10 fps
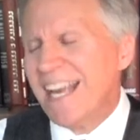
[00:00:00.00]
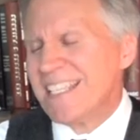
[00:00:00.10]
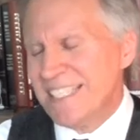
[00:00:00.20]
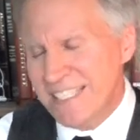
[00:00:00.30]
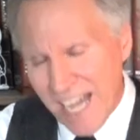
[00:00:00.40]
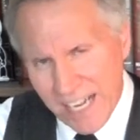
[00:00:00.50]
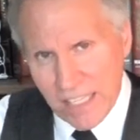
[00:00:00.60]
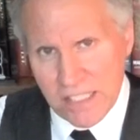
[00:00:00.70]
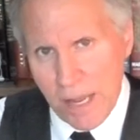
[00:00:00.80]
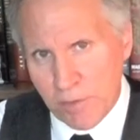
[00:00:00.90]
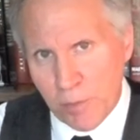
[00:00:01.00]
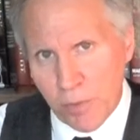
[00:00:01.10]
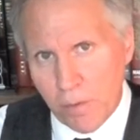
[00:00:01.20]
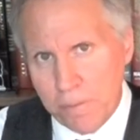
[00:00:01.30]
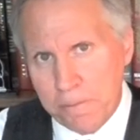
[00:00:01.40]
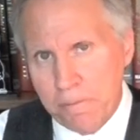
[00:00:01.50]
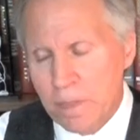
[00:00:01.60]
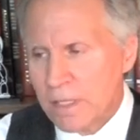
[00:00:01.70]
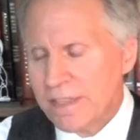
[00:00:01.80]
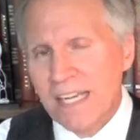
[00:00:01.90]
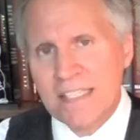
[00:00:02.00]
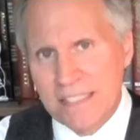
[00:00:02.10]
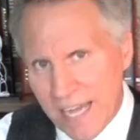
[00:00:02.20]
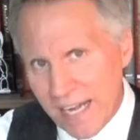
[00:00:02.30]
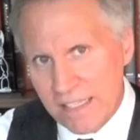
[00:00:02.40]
That is not acceptable. That is not